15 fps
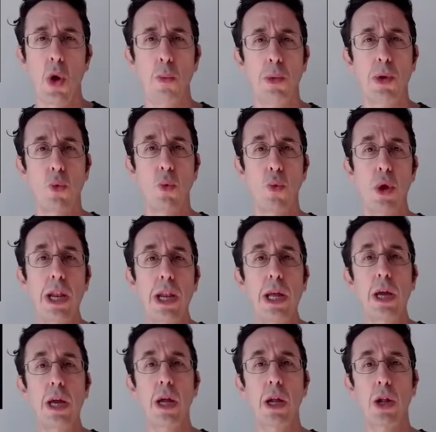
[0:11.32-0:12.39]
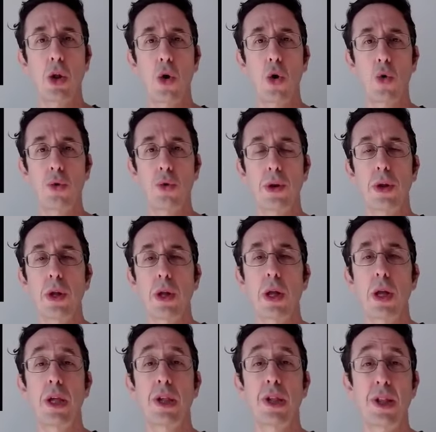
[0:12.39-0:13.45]
But reading alone
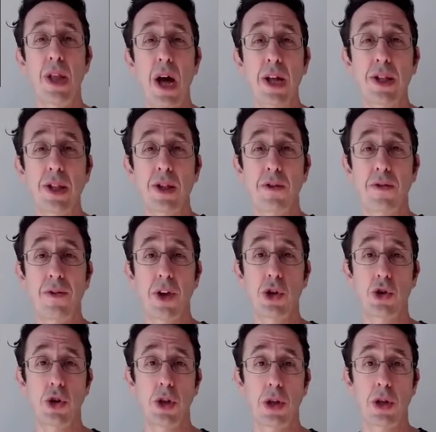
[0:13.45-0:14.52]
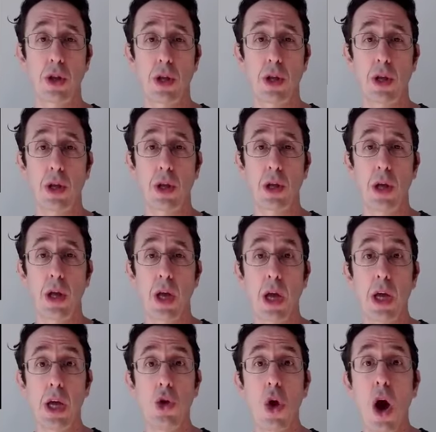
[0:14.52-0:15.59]
is not sufficient.
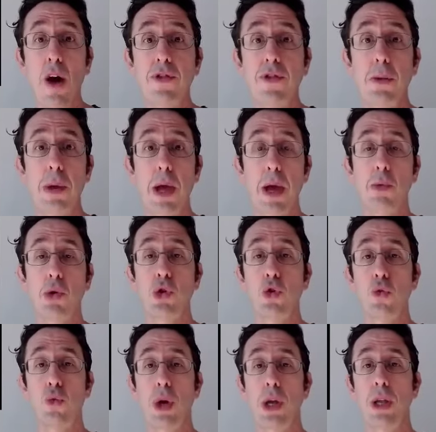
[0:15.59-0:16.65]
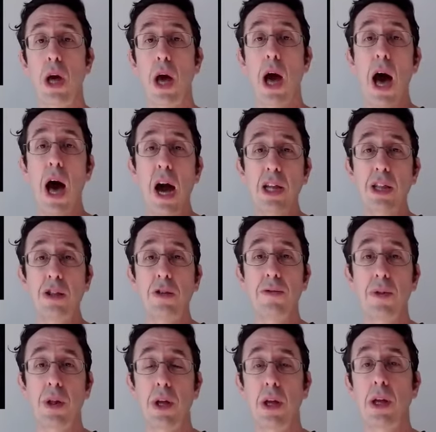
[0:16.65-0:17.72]
You have to be able to read
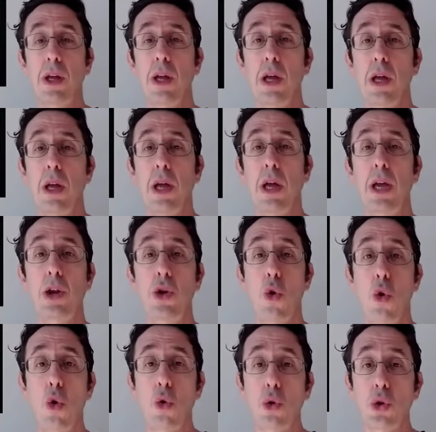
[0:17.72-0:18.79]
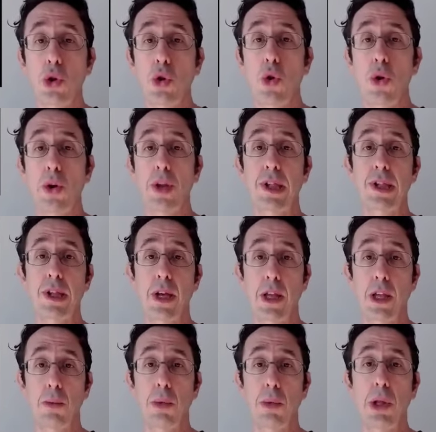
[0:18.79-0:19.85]
actively in order to
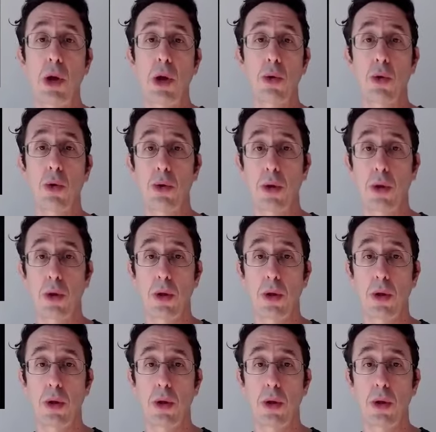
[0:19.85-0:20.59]
understand the material.